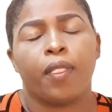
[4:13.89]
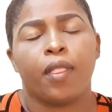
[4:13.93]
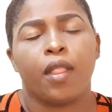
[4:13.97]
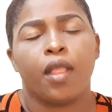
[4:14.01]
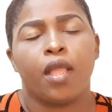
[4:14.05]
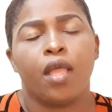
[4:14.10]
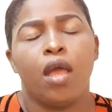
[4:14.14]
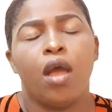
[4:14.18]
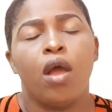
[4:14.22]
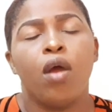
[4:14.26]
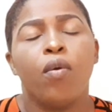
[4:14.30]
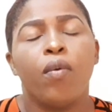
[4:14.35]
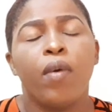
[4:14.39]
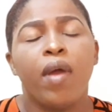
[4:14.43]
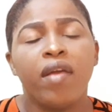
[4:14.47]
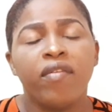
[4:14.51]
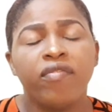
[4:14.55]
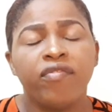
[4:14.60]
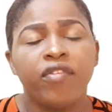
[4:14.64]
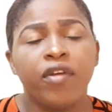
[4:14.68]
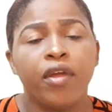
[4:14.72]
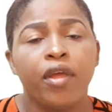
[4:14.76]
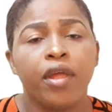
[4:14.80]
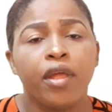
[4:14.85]

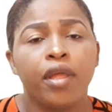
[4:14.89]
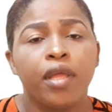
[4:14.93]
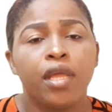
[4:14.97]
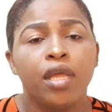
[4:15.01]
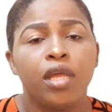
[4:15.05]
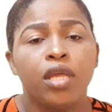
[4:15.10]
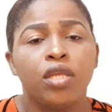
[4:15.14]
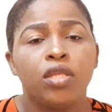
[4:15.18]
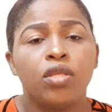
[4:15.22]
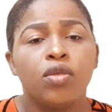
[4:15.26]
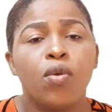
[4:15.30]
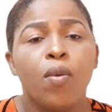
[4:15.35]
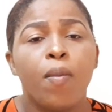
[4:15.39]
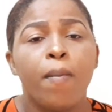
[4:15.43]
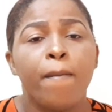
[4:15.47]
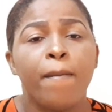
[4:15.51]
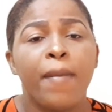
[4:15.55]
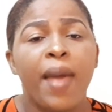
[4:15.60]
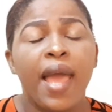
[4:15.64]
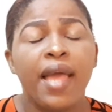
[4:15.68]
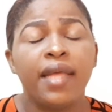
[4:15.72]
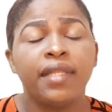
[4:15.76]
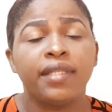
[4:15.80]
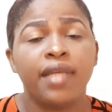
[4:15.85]
However, you
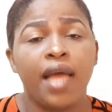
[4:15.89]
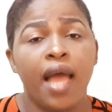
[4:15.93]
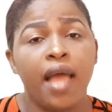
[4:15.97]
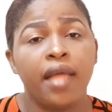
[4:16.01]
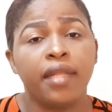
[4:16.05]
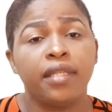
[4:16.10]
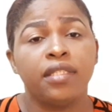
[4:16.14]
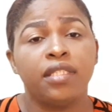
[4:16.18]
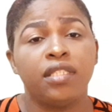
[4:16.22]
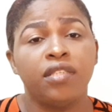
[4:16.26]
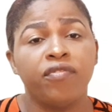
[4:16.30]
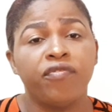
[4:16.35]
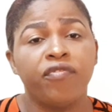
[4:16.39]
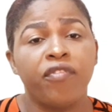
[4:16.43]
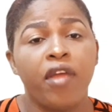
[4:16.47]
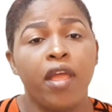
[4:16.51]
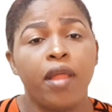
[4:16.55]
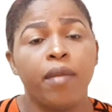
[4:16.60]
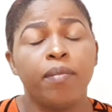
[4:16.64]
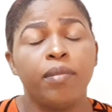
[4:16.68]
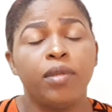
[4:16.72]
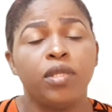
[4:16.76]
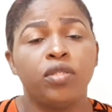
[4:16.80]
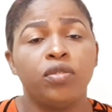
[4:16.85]
might act
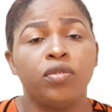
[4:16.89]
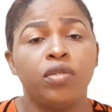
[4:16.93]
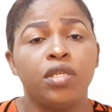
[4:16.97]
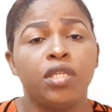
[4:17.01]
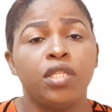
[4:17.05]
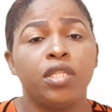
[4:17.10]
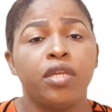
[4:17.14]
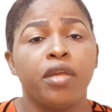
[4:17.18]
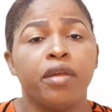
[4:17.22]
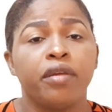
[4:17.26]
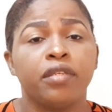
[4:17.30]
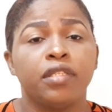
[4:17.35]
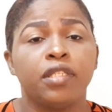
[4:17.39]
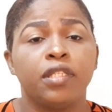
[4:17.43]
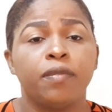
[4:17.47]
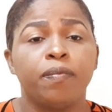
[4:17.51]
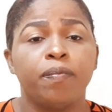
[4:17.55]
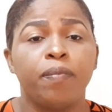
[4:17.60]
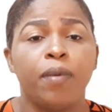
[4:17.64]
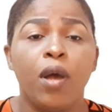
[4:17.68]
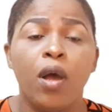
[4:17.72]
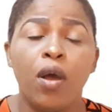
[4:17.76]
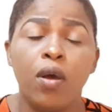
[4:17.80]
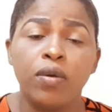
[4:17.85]
different between your
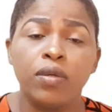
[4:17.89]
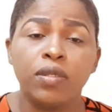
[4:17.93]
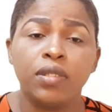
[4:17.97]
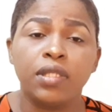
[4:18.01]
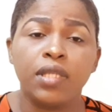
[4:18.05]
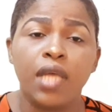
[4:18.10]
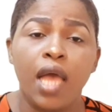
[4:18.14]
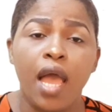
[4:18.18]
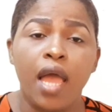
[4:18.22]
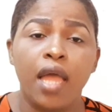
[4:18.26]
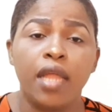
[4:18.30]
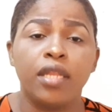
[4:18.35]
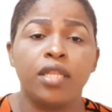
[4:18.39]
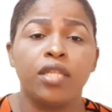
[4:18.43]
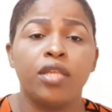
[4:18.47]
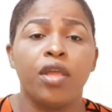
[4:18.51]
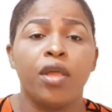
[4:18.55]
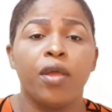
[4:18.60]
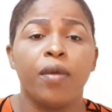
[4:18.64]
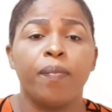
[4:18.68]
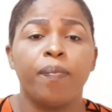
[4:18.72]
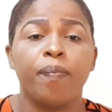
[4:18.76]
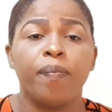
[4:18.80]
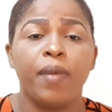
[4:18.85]
spouse and
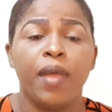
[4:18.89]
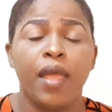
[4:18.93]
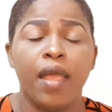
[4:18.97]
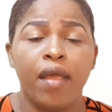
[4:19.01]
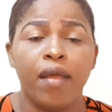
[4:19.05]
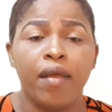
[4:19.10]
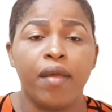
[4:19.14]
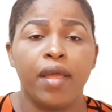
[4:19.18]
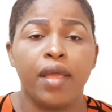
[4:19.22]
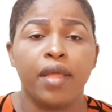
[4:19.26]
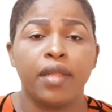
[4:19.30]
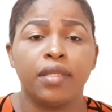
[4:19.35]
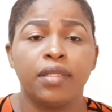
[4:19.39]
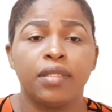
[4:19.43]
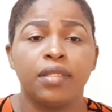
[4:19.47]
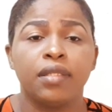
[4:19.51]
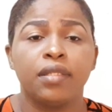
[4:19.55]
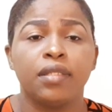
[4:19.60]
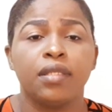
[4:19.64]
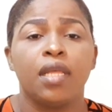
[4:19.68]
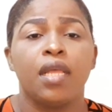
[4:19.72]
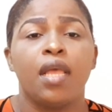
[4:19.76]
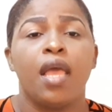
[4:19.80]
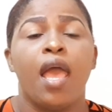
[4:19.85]
your parents
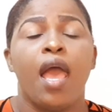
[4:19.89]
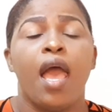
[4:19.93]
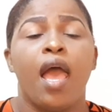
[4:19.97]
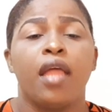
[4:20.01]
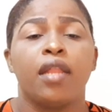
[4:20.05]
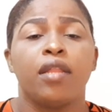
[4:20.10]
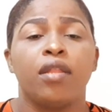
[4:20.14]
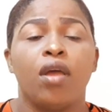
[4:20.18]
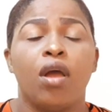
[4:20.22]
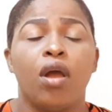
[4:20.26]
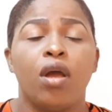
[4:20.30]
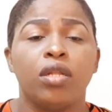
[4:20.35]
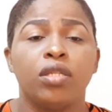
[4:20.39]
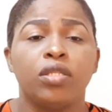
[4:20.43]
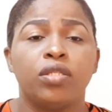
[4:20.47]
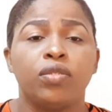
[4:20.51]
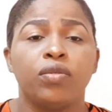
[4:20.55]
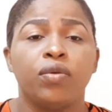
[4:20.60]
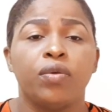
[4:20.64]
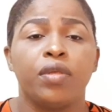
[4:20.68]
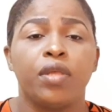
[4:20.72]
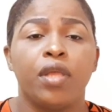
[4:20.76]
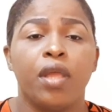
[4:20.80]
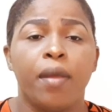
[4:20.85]
and
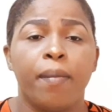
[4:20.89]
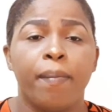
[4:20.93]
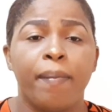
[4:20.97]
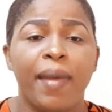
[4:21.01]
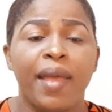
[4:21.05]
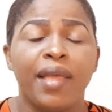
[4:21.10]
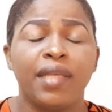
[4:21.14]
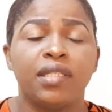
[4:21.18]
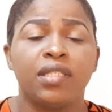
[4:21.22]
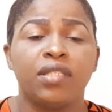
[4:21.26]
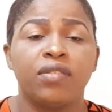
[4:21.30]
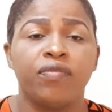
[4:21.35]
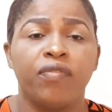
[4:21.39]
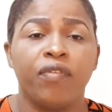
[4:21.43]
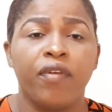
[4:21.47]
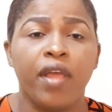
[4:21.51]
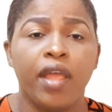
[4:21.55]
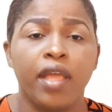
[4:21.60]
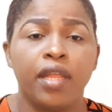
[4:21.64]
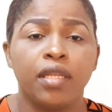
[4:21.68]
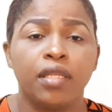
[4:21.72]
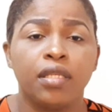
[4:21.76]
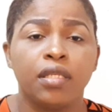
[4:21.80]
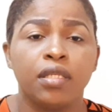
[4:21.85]
also your best friend.